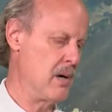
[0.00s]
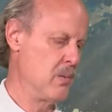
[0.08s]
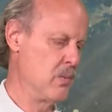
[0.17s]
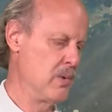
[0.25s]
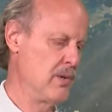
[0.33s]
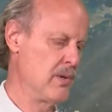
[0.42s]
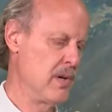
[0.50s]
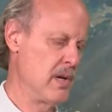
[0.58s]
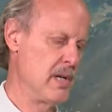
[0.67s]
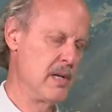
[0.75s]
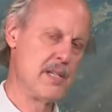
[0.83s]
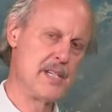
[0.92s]
real
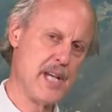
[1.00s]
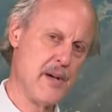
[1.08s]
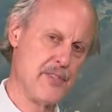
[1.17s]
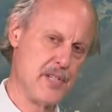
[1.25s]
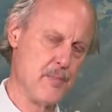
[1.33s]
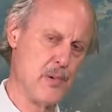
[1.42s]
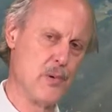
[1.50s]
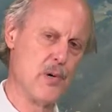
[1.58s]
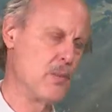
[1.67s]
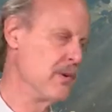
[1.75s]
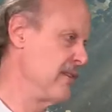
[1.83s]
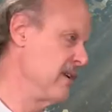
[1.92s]
good
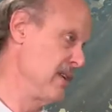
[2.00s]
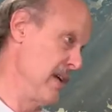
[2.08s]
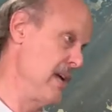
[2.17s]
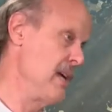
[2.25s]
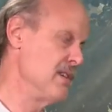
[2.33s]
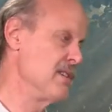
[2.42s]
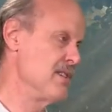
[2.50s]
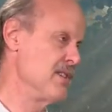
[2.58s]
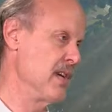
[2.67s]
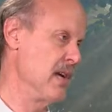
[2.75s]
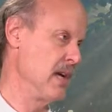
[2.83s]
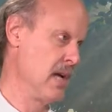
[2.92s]
self-support within the
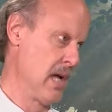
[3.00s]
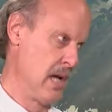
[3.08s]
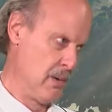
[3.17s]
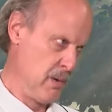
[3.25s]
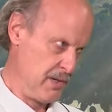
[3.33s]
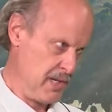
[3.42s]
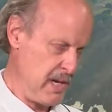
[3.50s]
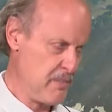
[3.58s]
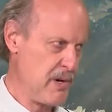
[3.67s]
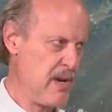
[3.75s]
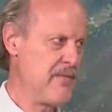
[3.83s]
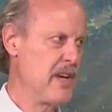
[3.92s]
agency with
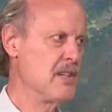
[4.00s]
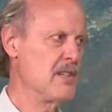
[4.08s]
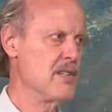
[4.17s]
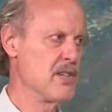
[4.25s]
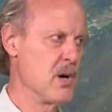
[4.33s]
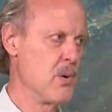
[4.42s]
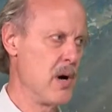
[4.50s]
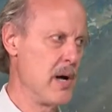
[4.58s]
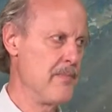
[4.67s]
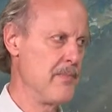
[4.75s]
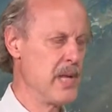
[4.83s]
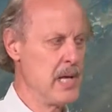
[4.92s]
debriefings and so on.